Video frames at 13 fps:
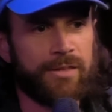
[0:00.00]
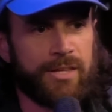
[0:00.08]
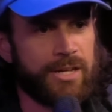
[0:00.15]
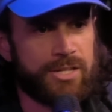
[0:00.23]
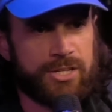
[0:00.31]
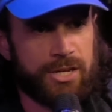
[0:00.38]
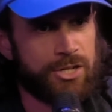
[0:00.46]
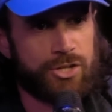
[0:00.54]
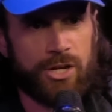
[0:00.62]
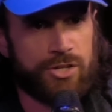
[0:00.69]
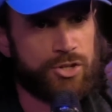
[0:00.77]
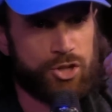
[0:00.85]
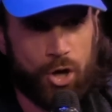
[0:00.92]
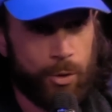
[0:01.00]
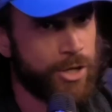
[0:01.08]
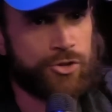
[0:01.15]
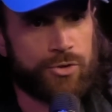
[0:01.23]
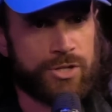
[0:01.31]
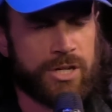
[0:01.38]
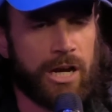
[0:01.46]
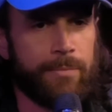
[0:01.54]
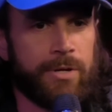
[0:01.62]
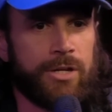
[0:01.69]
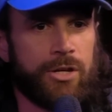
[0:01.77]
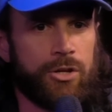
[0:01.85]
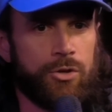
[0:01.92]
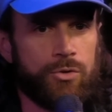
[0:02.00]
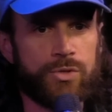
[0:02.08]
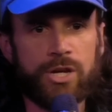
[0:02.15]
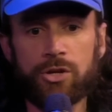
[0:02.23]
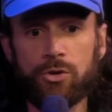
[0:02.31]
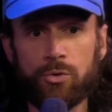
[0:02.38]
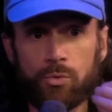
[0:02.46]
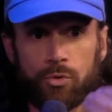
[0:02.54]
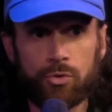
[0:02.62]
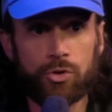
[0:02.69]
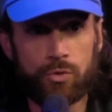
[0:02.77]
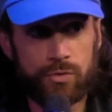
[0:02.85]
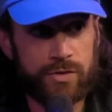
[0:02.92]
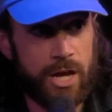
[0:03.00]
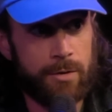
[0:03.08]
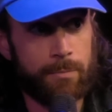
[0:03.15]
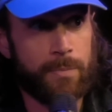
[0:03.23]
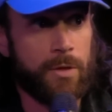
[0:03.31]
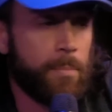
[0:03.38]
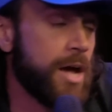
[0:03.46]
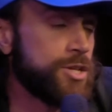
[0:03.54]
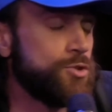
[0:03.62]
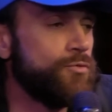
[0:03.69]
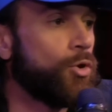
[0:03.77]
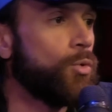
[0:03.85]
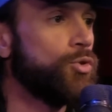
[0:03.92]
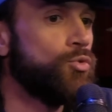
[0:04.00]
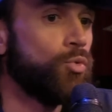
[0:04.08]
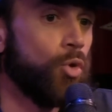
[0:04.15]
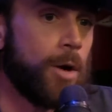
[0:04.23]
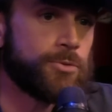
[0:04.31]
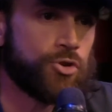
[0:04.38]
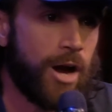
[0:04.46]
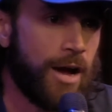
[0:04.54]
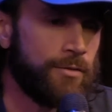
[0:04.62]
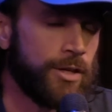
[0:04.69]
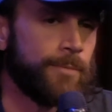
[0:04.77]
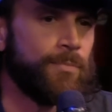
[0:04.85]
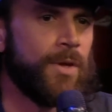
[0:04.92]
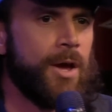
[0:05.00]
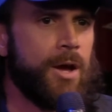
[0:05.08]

I think it's such it's so interesting. I mean, you, you said you you said in the past you grew you grew up traveling,